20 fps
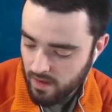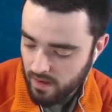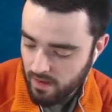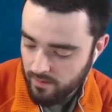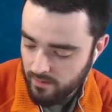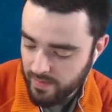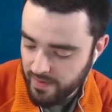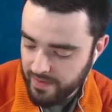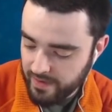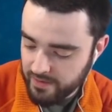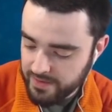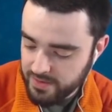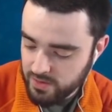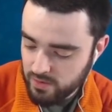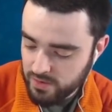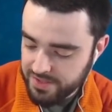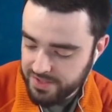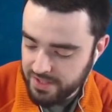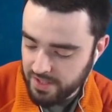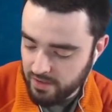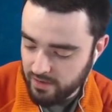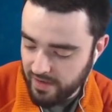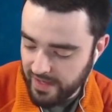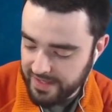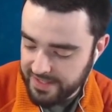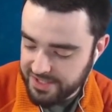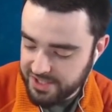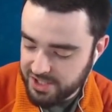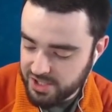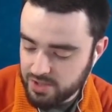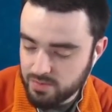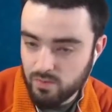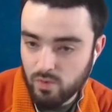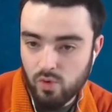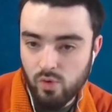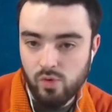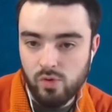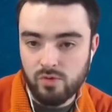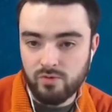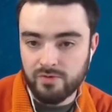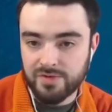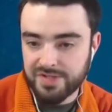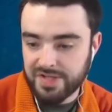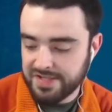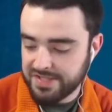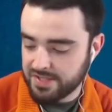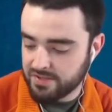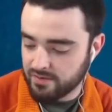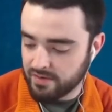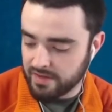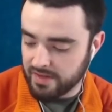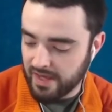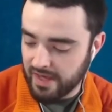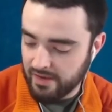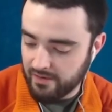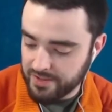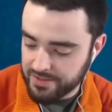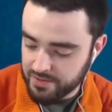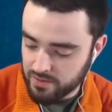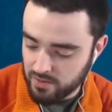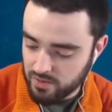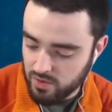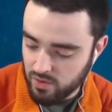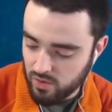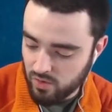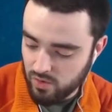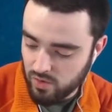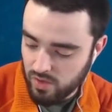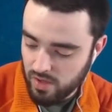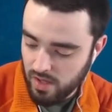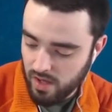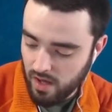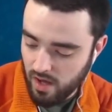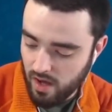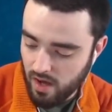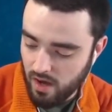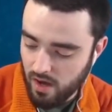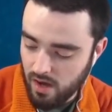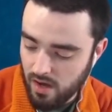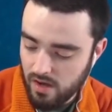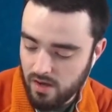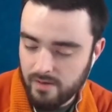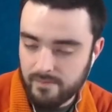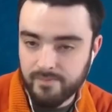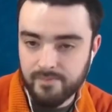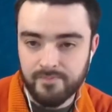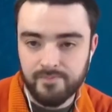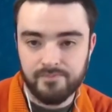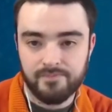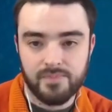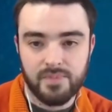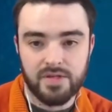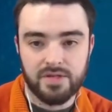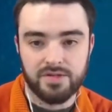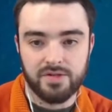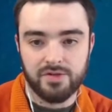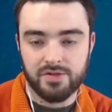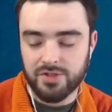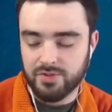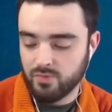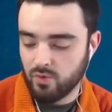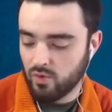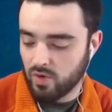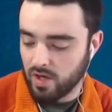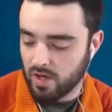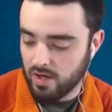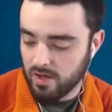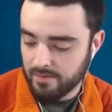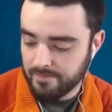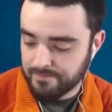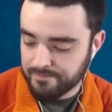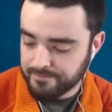but there is also a small resistor in there, which we'll call R. so small r,